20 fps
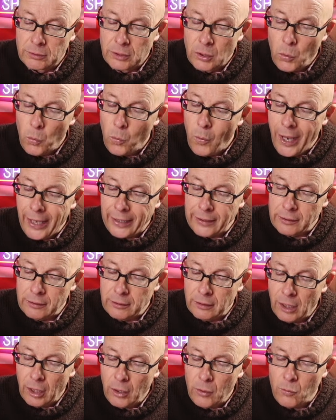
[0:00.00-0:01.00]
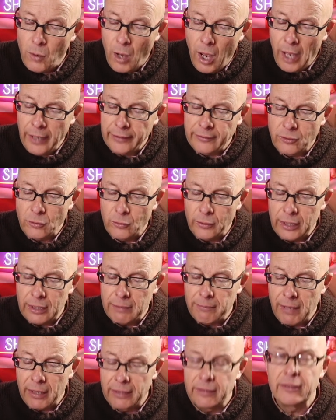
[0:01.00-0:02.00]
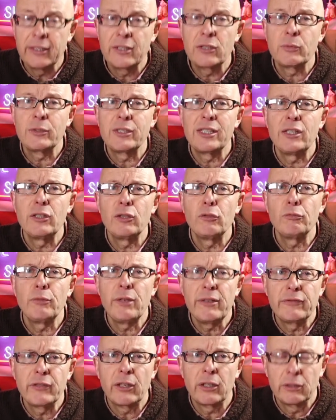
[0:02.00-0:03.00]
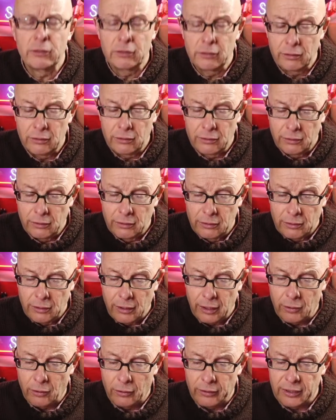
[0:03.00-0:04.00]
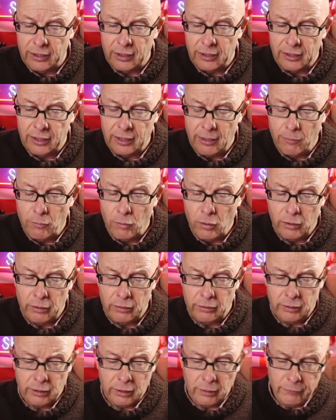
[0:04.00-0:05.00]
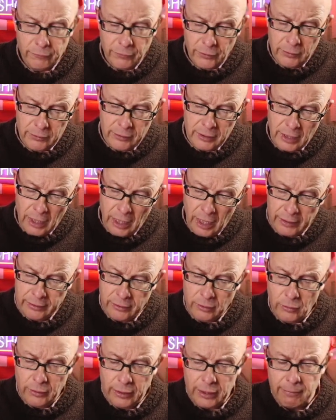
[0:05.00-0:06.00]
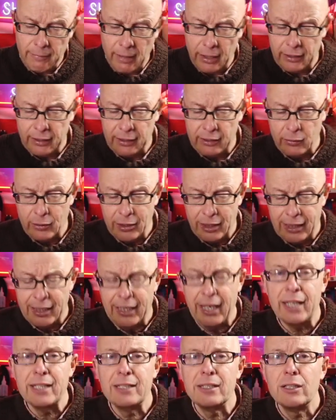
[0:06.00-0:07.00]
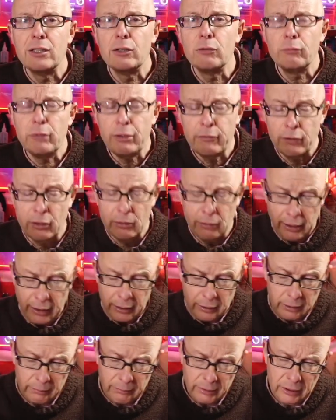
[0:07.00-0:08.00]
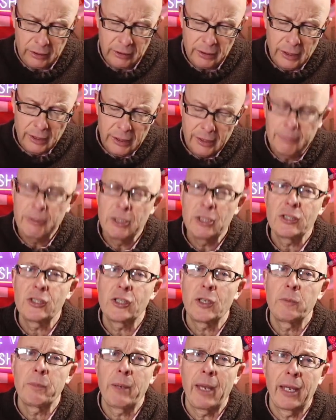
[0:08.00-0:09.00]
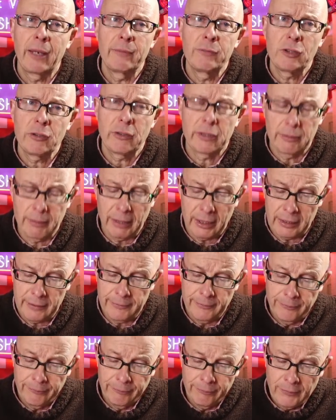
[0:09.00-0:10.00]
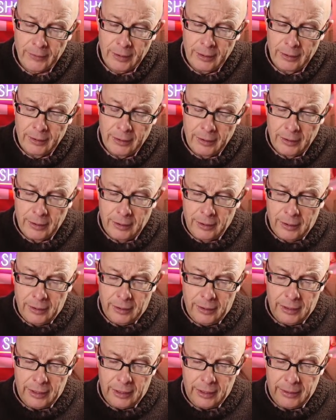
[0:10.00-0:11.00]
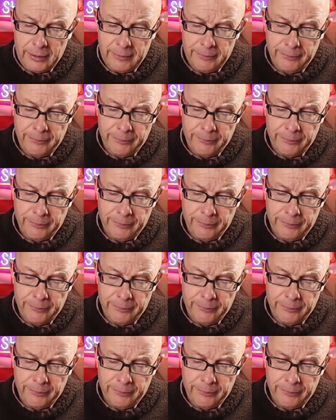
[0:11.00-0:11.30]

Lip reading: I thought he meant this was in the river. I got somewhat confused then. I thought he meant this was a gate in the river. Hang on a minute. Let me just go back. I'm sorry about that.